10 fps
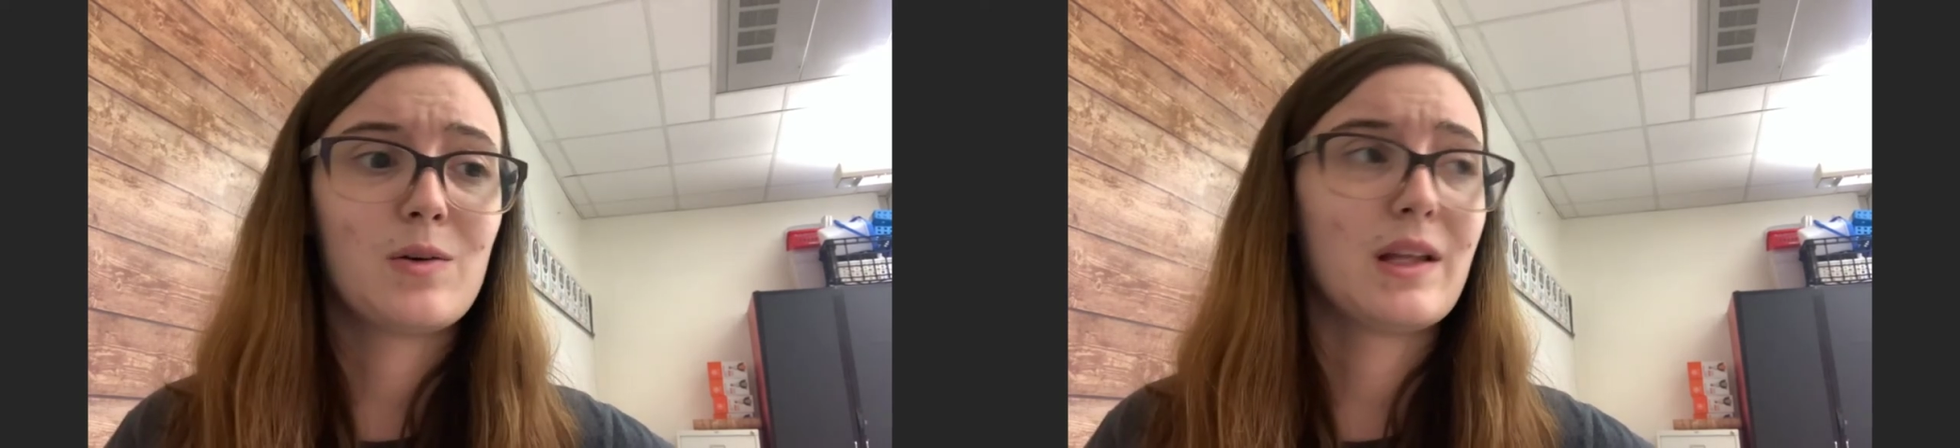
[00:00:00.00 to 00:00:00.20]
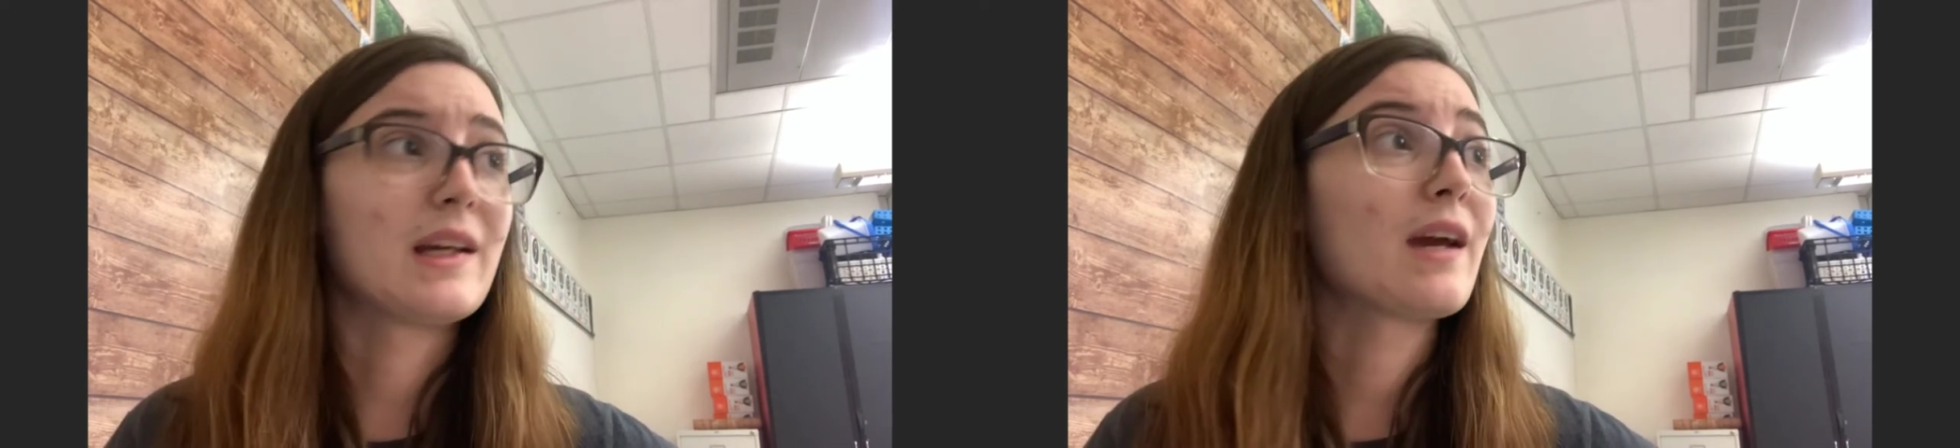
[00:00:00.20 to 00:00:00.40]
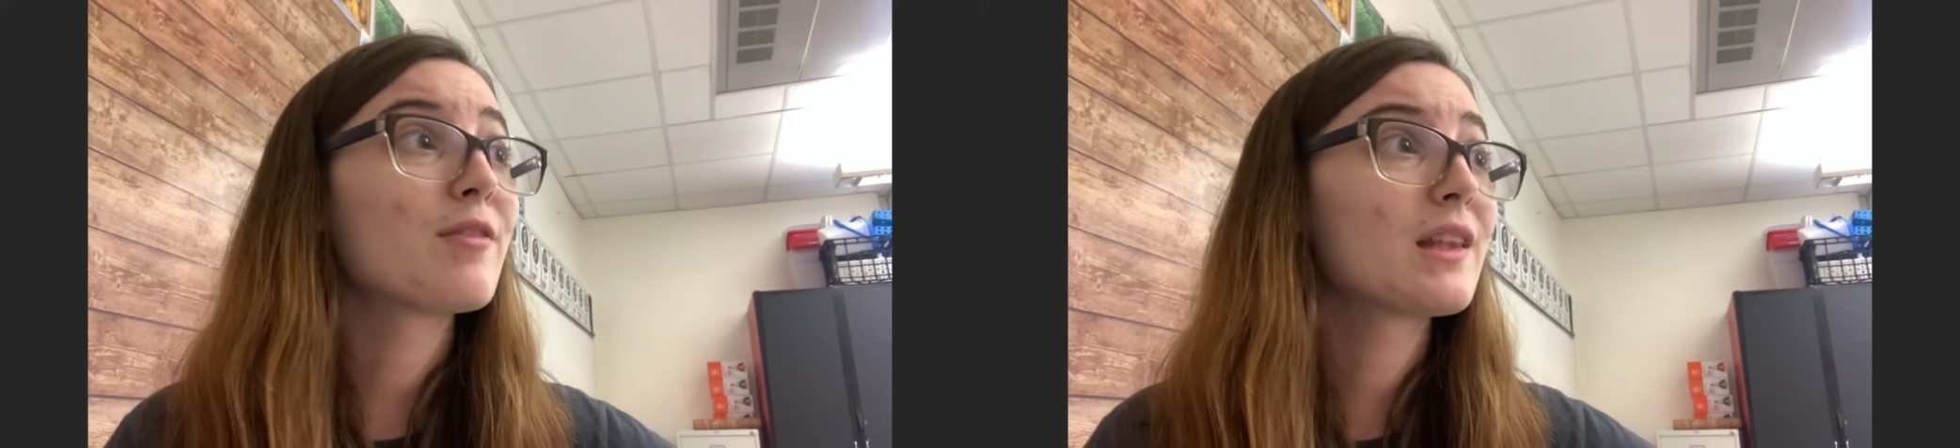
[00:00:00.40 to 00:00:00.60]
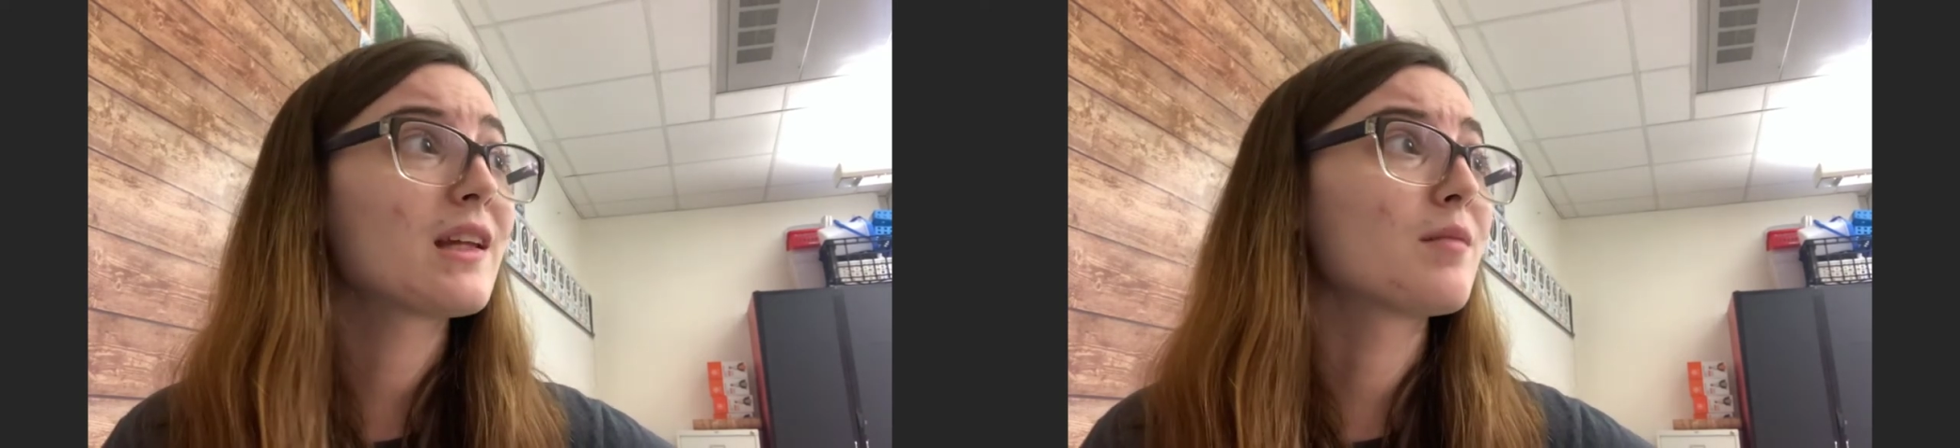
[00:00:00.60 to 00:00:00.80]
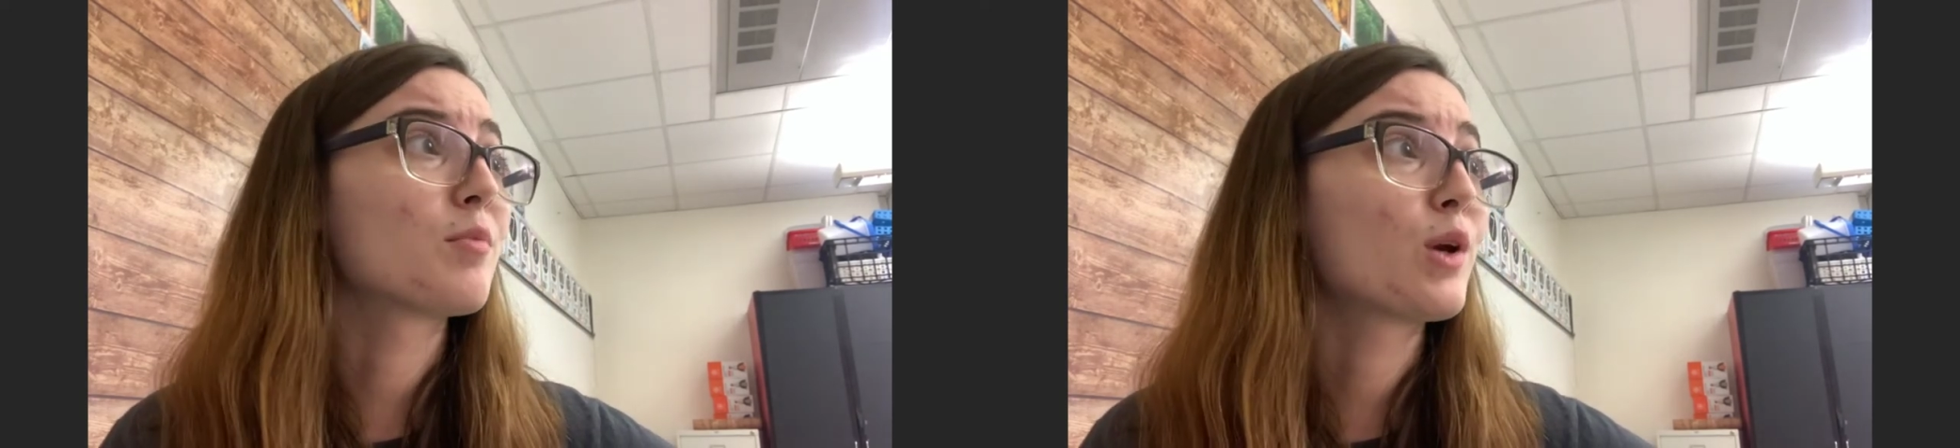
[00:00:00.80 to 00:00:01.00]
Like,
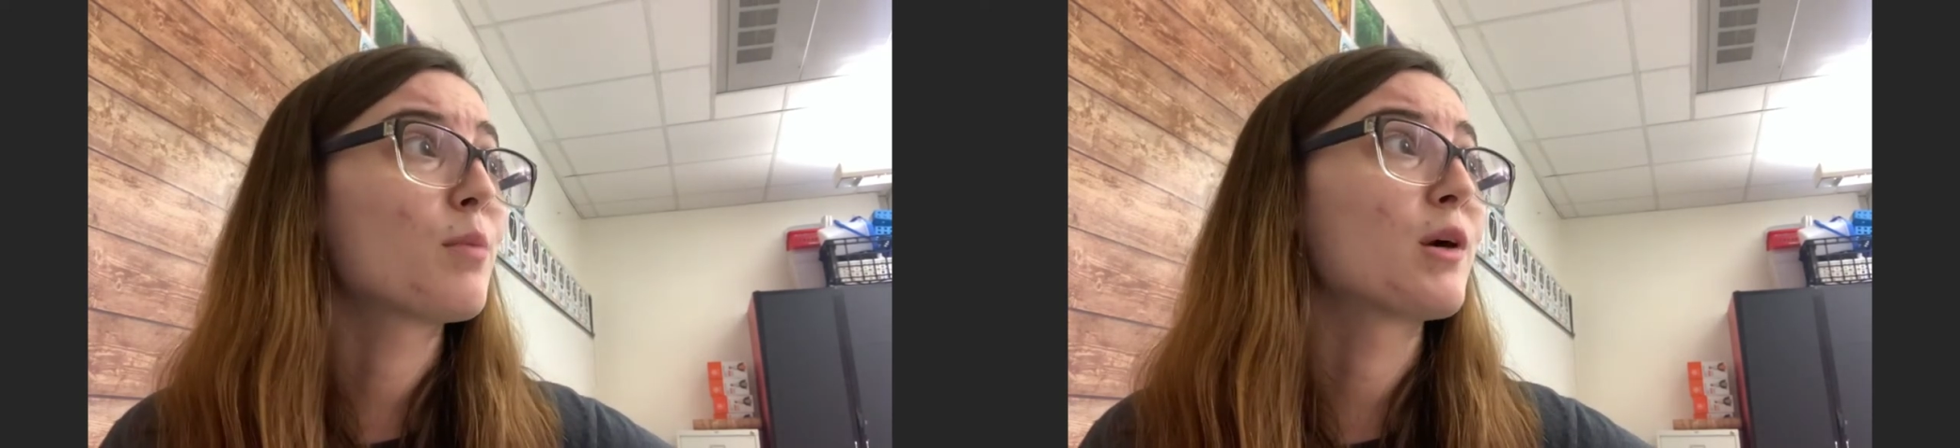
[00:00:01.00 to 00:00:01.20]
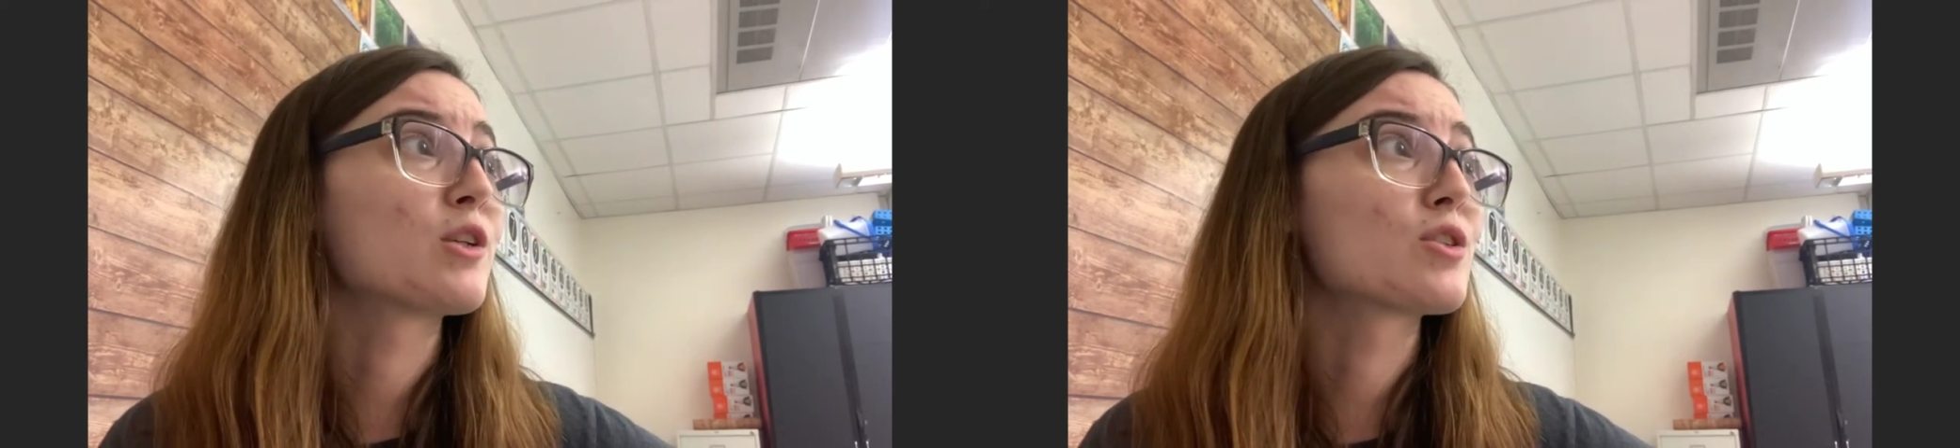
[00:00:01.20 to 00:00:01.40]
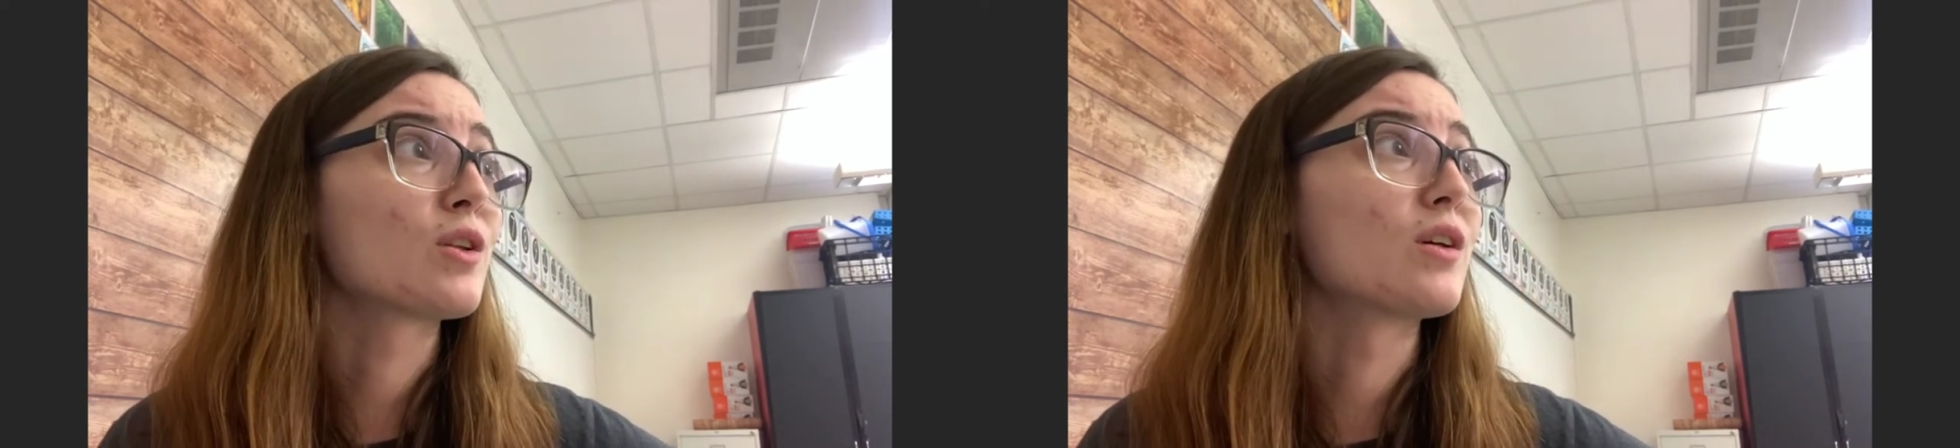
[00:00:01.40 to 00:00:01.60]
everything pretty much